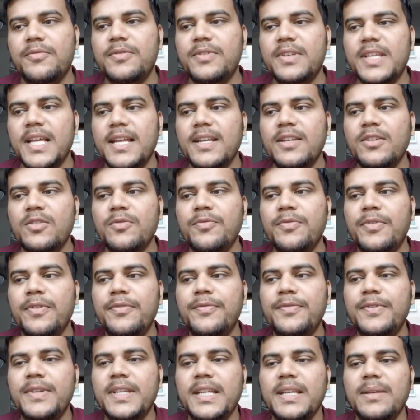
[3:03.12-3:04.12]
10 to
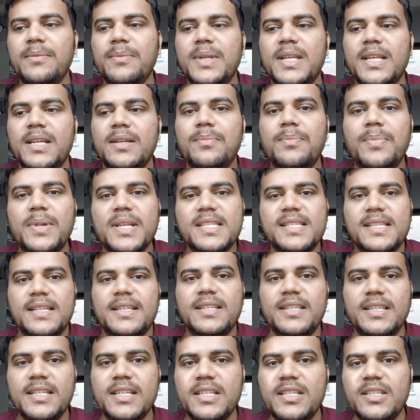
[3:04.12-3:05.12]
15 minute
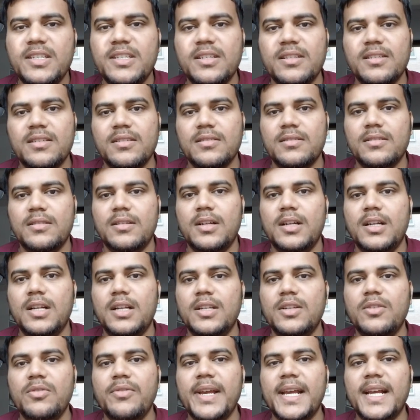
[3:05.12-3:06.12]
presentation
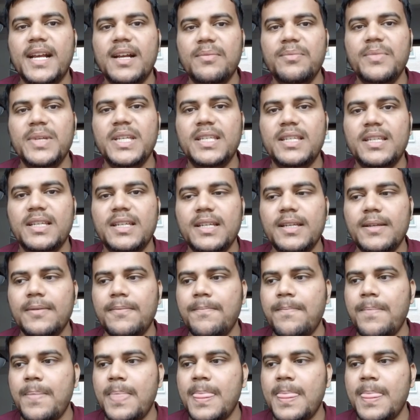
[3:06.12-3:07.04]
to a committee.